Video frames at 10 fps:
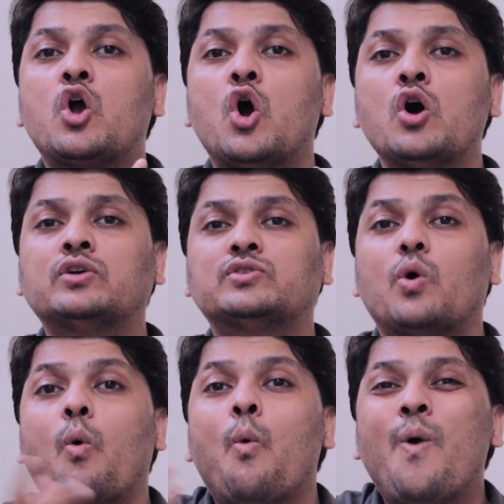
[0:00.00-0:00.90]

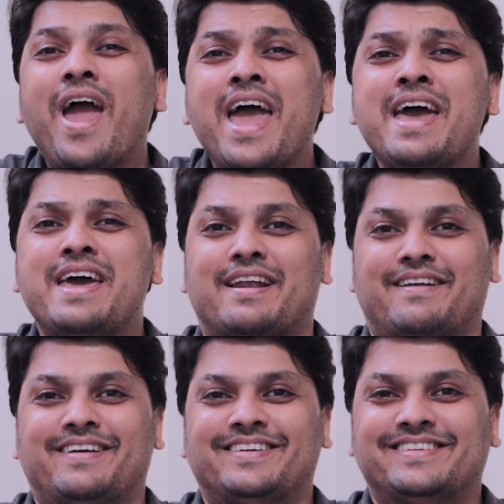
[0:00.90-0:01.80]
cooks where?
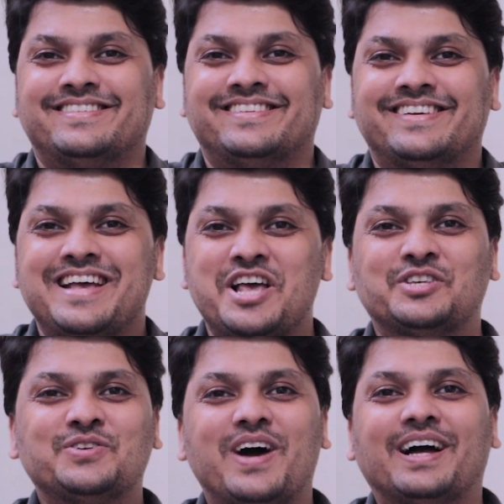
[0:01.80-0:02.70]

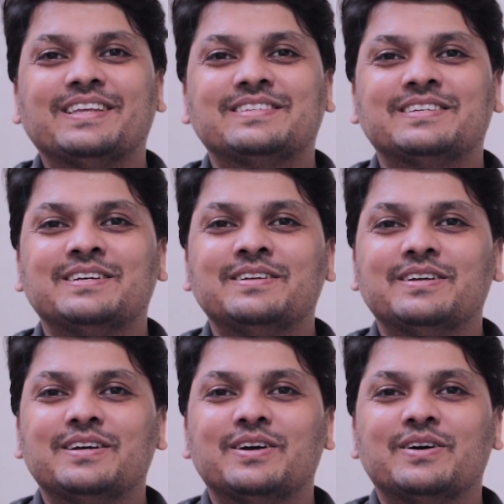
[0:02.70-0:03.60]
So the answer
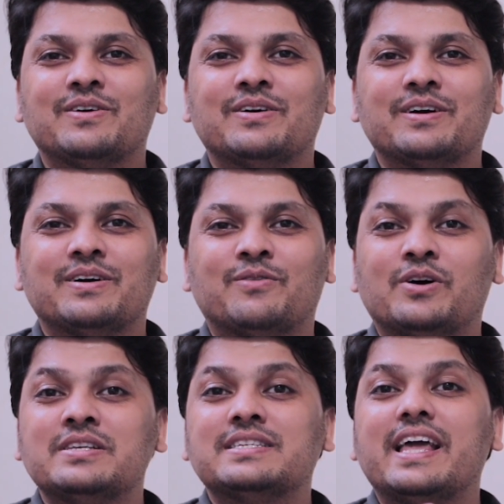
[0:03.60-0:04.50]

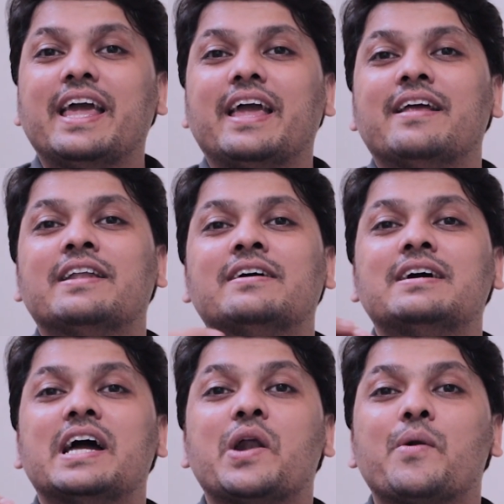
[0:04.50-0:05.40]
was in
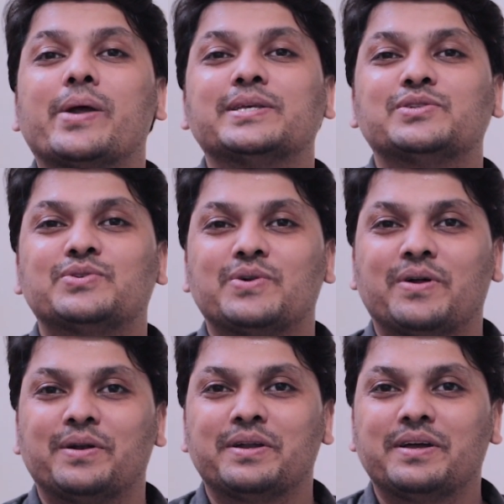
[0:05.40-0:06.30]
a
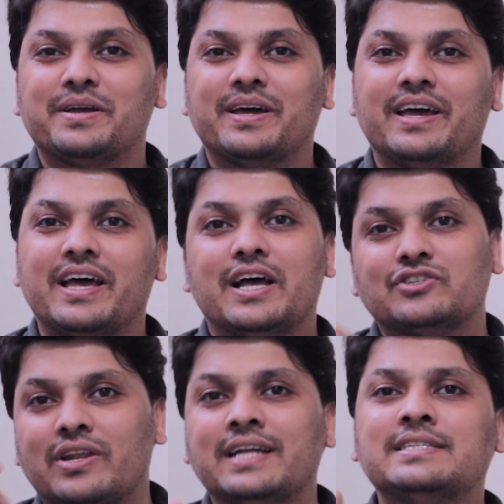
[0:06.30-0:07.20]
restaurant.
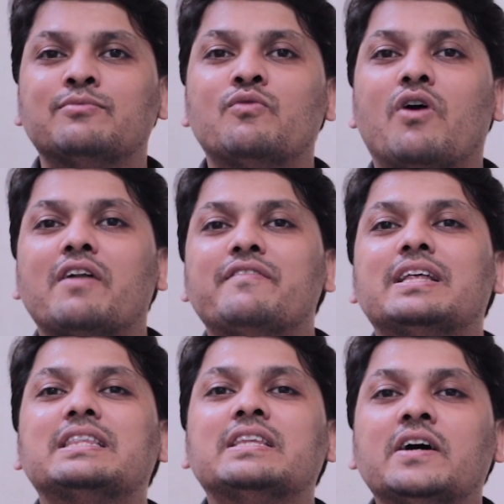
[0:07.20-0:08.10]
So let's move on with
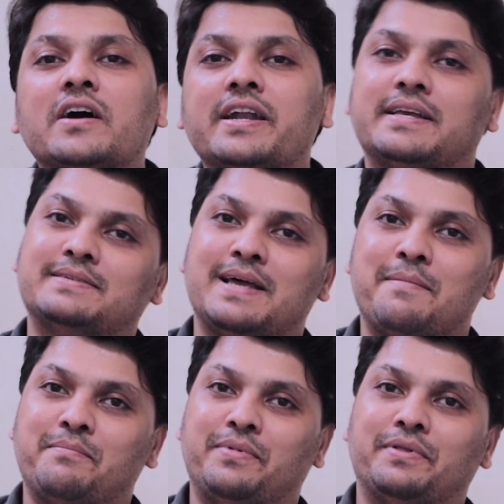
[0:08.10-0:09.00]
a third
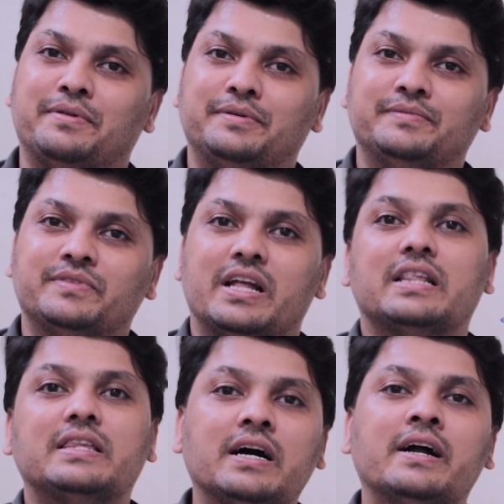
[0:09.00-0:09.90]
example. A
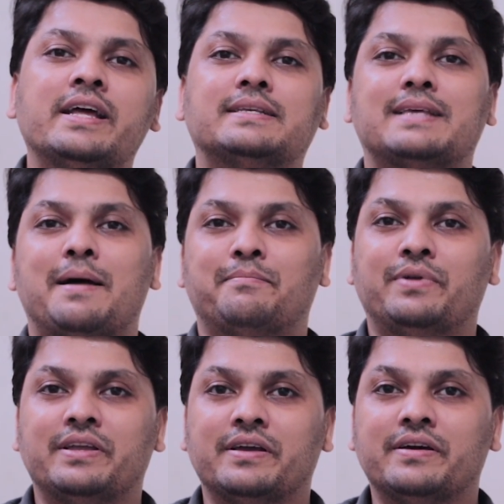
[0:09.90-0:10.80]
third
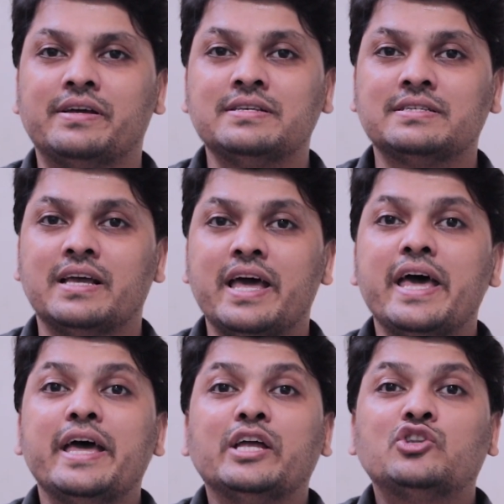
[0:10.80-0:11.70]
example here is
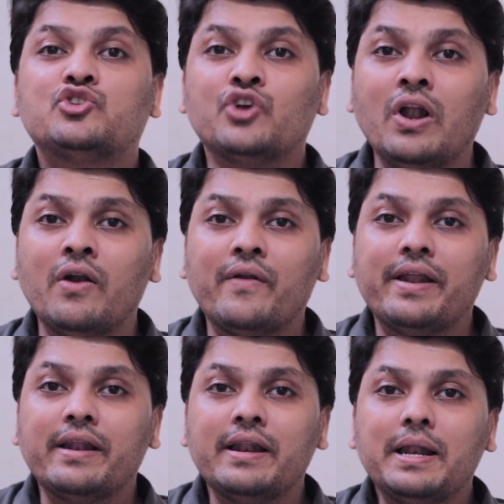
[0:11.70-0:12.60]

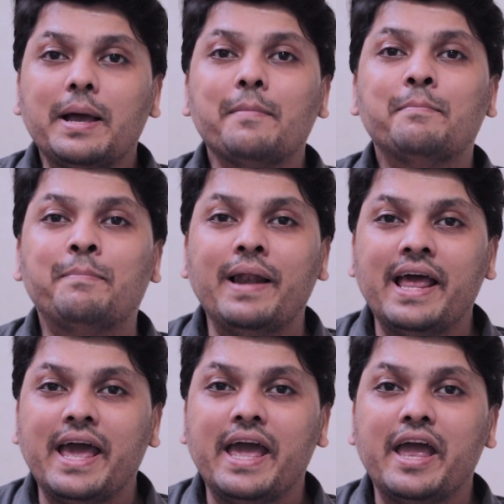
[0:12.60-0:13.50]
children
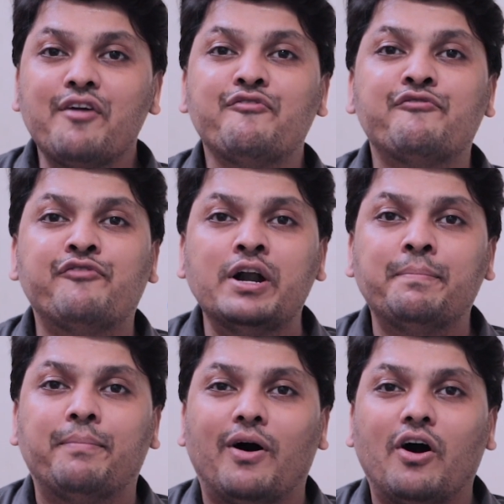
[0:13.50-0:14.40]
play
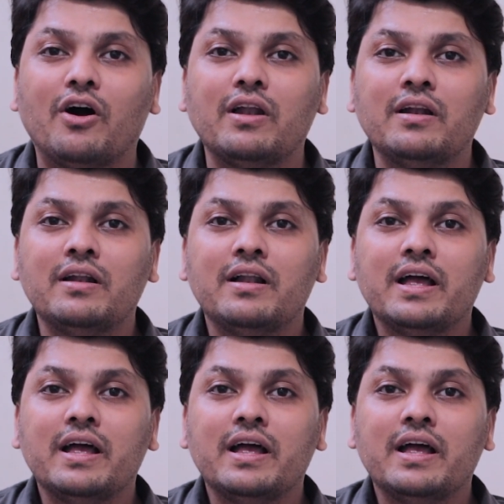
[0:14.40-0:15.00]
football